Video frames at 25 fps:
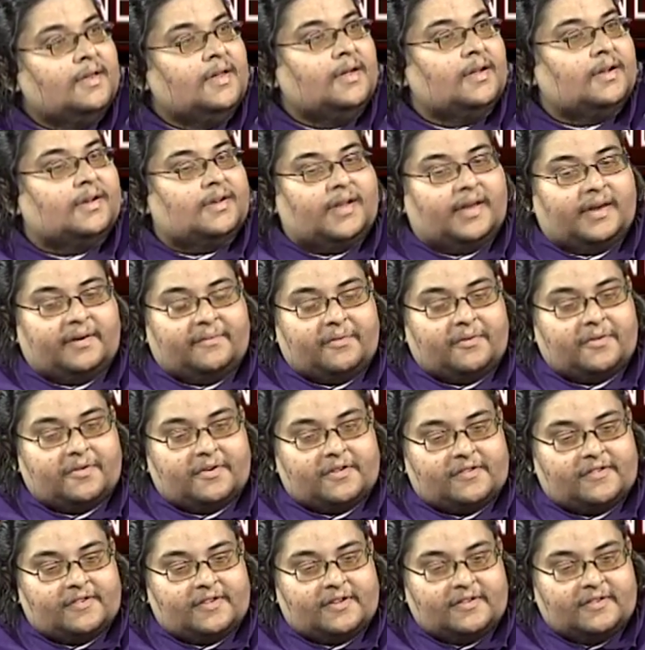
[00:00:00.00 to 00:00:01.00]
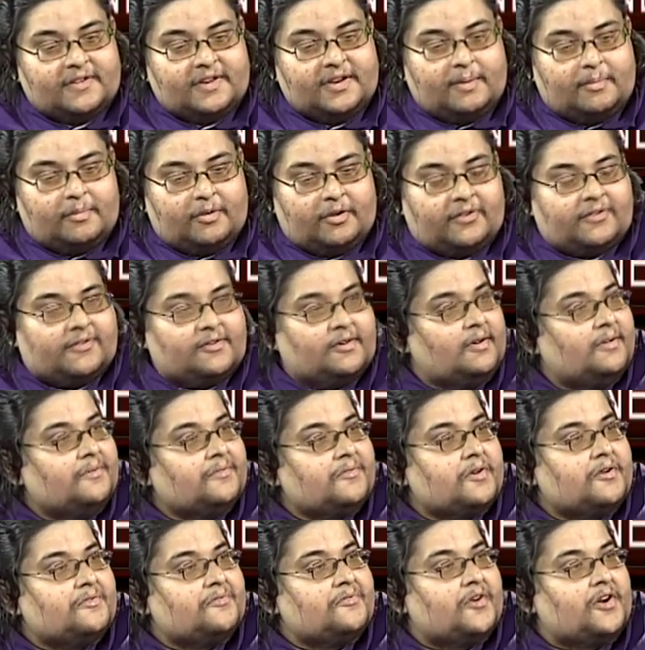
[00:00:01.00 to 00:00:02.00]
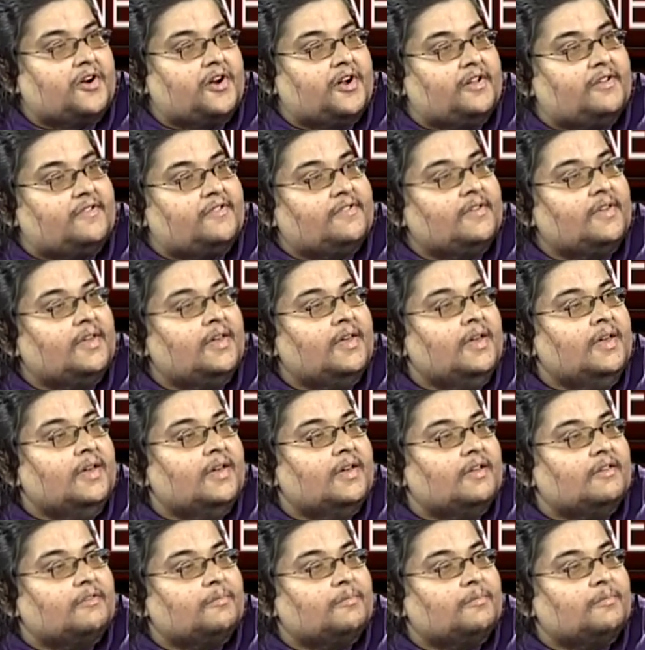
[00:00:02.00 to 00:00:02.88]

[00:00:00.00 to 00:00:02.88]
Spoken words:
Like, for instance, the demolition of Greyfriars is